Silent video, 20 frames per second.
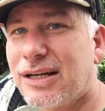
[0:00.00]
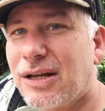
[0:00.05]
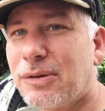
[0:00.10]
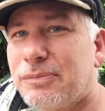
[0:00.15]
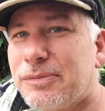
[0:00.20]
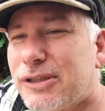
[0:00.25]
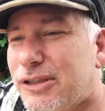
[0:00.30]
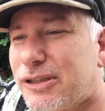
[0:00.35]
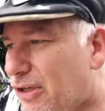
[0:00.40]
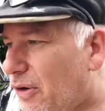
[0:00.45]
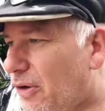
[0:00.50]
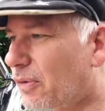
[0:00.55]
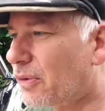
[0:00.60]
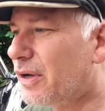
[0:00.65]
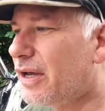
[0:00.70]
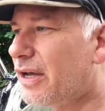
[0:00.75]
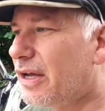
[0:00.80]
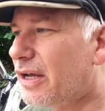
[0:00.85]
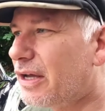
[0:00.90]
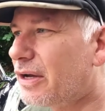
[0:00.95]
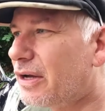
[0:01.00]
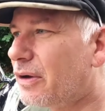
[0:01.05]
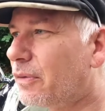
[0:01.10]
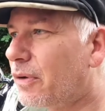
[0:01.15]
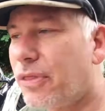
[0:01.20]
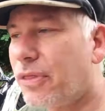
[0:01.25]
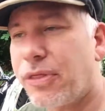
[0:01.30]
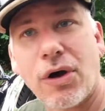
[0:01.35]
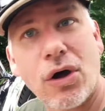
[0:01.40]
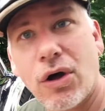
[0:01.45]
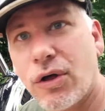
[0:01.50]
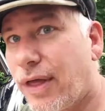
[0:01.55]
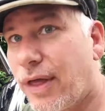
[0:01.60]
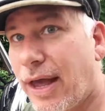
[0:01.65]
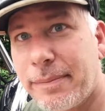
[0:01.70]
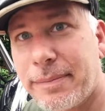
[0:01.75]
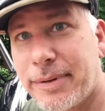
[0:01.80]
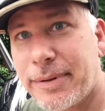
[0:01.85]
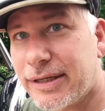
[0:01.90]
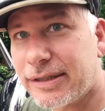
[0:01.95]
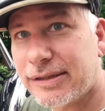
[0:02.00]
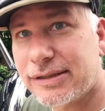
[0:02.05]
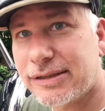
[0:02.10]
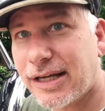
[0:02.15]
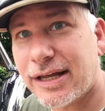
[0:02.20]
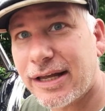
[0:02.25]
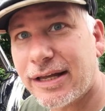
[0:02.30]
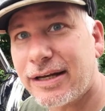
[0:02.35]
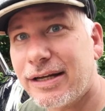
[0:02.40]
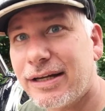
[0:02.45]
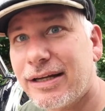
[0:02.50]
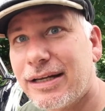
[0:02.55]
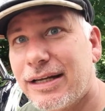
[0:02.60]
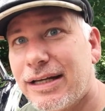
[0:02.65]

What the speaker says: help. So with all that being said,